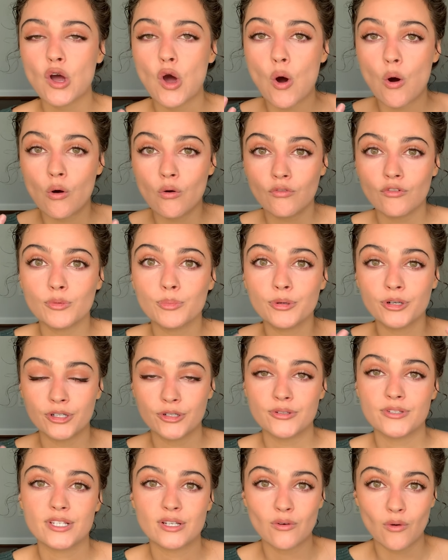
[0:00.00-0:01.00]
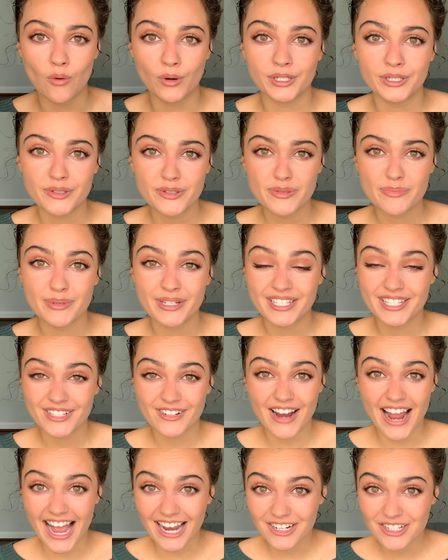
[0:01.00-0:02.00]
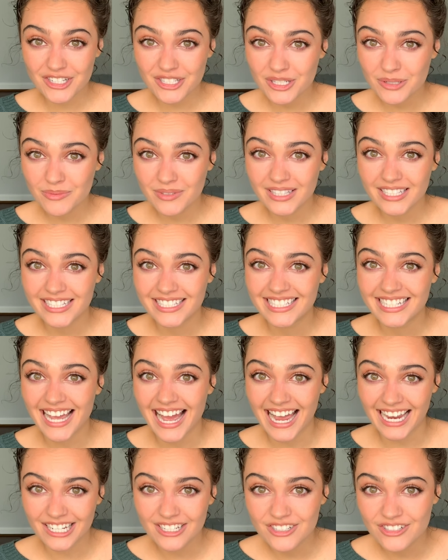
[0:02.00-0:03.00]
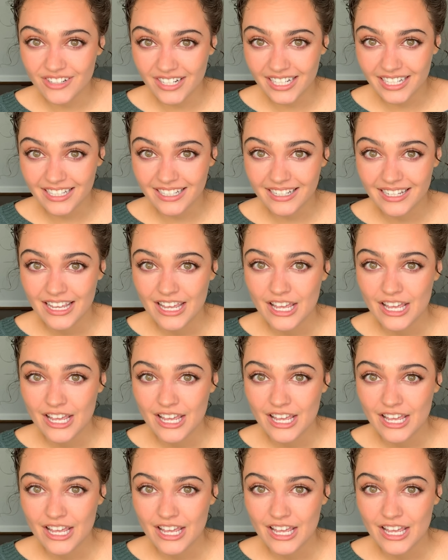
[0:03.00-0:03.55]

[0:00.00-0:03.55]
overproducing oils because they're actually really dehydrated.